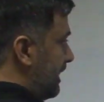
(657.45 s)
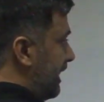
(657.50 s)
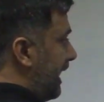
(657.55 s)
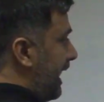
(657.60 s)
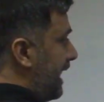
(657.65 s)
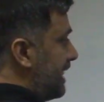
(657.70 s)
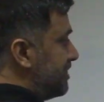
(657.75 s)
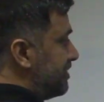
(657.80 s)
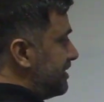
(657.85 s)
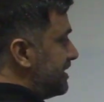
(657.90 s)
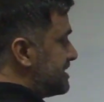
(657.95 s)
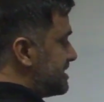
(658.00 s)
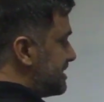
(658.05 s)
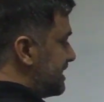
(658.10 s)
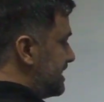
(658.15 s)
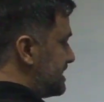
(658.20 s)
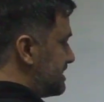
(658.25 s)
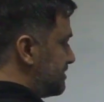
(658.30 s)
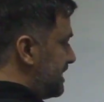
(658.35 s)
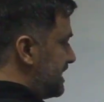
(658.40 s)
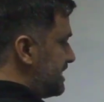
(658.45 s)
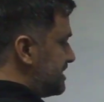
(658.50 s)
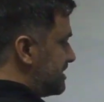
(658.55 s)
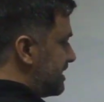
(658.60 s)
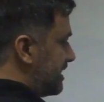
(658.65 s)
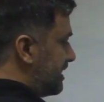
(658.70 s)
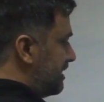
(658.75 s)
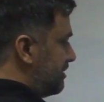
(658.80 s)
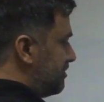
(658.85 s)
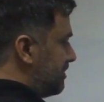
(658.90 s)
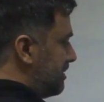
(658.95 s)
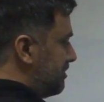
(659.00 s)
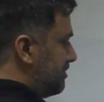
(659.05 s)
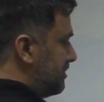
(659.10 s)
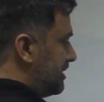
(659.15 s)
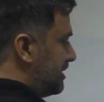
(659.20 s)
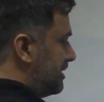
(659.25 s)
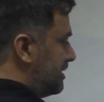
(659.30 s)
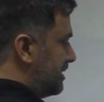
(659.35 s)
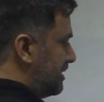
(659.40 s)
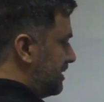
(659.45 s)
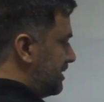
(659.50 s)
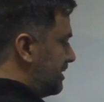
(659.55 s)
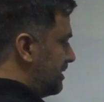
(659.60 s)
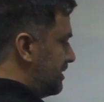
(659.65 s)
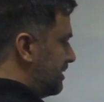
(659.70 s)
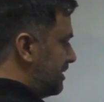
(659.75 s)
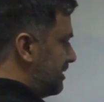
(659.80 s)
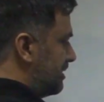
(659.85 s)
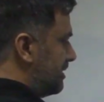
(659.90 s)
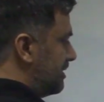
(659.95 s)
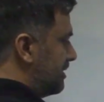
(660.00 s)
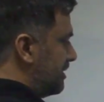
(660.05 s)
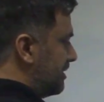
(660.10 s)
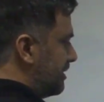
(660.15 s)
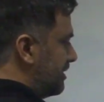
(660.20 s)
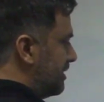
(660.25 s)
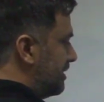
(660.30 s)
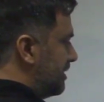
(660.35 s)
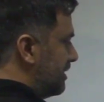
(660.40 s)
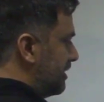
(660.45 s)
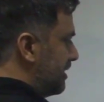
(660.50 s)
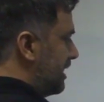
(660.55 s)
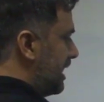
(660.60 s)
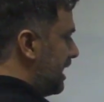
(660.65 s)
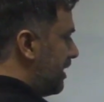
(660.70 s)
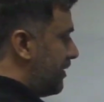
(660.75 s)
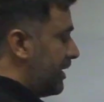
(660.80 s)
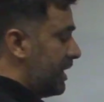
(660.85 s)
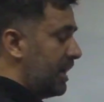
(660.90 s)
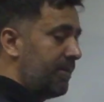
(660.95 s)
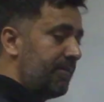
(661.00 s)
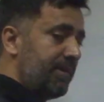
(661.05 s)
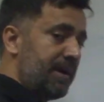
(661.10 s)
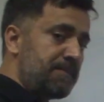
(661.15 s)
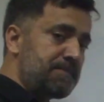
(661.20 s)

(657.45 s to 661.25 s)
and this as my second member. Now I have